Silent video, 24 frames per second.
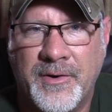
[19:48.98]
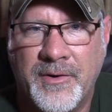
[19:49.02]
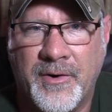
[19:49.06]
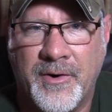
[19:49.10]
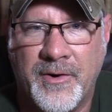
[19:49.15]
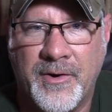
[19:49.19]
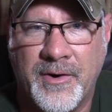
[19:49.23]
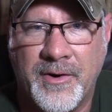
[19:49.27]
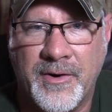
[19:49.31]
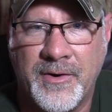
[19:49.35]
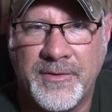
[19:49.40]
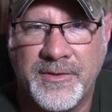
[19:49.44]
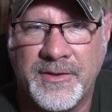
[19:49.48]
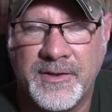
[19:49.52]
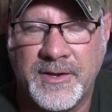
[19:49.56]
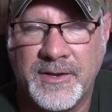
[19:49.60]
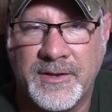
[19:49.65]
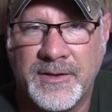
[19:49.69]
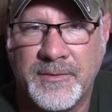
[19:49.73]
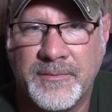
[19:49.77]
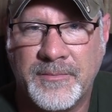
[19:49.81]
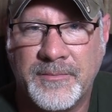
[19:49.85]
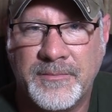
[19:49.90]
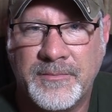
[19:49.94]
are
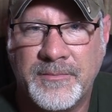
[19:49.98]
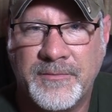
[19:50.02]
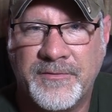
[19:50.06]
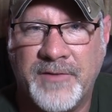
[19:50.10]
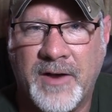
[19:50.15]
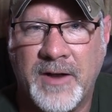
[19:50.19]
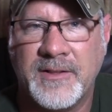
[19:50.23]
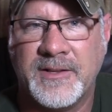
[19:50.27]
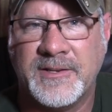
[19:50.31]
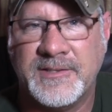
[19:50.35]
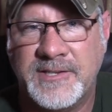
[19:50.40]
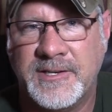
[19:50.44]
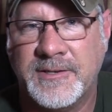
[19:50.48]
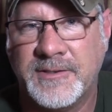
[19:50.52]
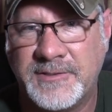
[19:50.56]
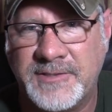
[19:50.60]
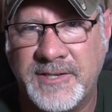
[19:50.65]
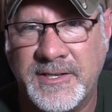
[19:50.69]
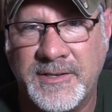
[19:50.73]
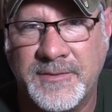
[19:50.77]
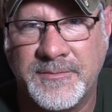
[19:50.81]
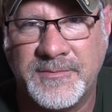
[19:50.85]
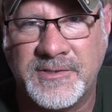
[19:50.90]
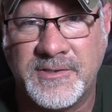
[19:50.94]
the volunteer
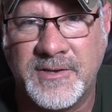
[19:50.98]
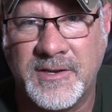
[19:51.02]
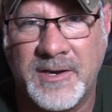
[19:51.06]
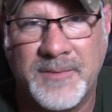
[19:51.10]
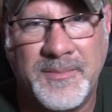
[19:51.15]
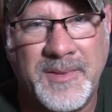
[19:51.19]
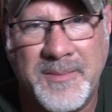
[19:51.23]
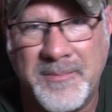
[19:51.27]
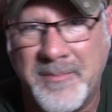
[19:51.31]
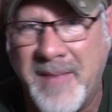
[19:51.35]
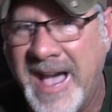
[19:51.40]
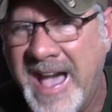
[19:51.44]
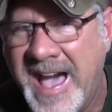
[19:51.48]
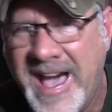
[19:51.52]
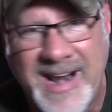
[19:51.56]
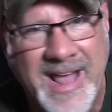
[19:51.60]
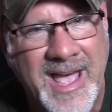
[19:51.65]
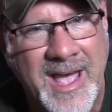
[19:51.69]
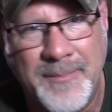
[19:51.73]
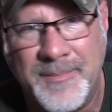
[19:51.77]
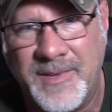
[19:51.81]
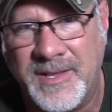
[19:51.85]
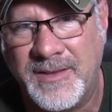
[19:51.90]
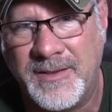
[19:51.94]
team's going to be mad
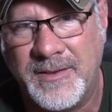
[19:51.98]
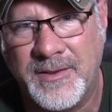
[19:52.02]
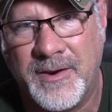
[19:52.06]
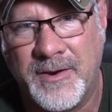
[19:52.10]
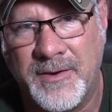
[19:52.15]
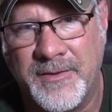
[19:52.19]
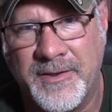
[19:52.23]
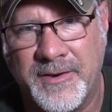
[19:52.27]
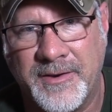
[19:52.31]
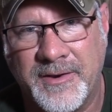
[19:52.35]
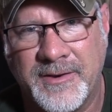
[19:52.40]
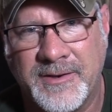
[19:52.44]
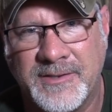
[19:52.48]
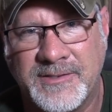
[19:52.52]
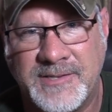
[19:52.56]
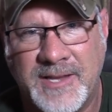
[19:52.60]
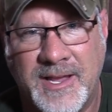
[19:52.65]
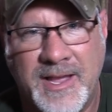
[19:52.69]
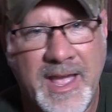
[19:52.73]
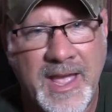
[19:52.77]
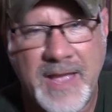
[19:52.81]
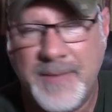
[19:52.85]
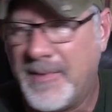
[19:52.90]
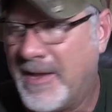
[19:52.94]
at me, or they're going to
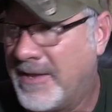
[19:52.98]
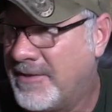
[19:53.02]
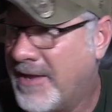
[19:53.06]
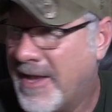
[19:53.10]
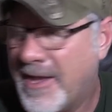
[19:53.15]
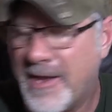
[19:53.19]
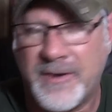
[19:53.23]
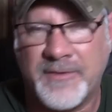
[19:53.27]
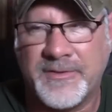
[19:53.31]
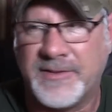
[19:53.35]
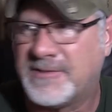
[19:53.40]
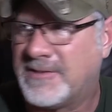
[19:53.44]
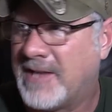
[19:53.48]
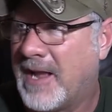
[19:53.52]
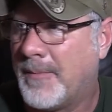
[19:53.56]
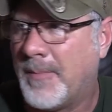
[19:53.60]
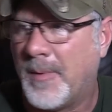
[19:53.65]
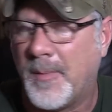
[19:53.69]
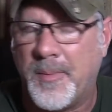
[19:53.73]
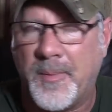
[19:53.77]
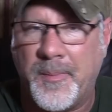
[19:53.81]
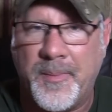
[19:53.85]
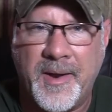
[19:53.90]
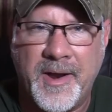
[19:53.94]
say, hey man, you had all this time
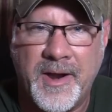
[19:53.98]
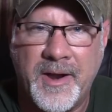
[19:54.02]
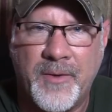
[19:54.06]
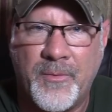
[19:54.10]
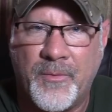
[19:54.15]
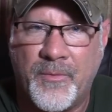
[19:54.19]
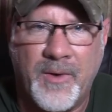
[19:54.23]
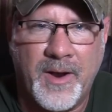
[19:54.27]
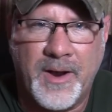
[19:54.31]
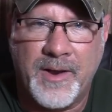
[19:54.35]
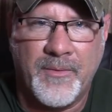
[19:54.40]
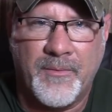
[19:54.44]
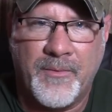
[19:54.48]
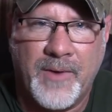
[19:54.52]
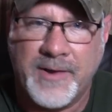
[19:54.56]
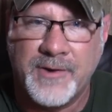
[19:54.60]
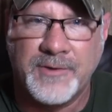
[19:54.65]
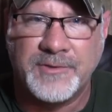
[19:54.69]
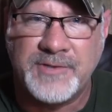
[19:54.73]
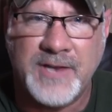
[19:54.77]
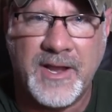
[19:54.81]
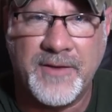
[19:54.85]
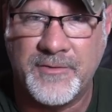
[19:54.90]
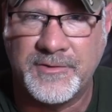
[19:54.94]
to prepare, why
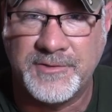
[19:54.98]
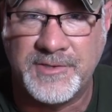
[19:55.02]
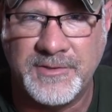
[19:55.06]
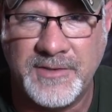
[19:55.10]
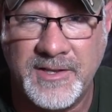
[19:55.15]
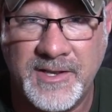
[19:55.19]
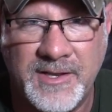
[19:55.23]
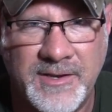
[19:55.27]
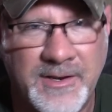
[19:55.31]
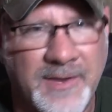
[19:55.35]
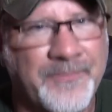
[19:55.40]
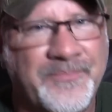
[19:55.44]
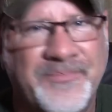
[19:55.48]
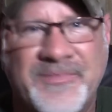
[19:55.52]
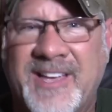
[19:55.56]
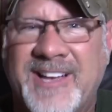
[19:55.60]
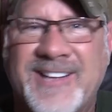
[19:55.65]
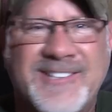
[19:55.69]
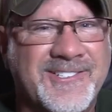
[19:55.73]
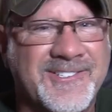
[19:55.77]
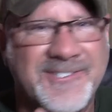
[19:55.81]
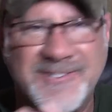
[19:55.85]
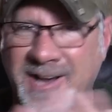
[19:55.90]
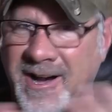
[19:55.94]
don't you have what you need?
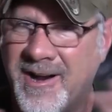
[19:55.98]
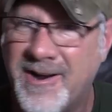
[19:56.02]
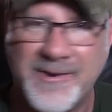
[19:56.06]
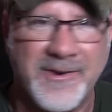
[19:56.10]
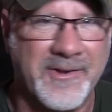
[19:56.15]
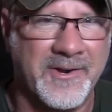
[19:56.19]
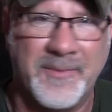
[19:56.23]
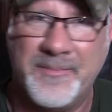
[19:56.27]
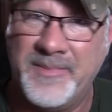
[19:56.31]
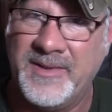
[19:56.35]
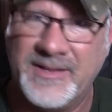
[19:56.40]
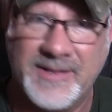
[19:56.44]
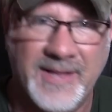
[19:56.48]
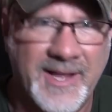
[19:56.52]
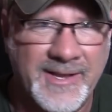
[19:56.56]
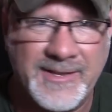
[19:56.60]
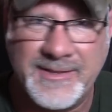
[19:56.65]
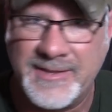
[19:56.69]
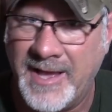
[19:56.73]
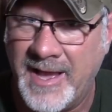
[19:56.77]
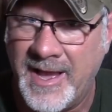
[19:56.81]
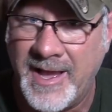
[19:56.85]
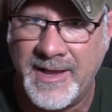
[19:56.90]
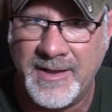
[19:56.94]
It's not going to be
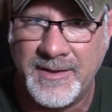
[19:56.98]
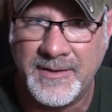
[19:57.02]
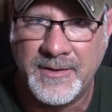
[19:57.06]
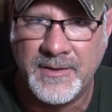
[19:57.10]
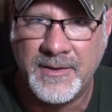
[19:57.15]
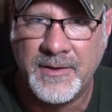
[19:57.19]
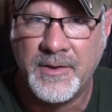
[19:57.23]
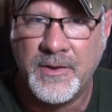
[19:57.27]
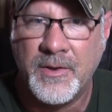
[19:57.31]
like that.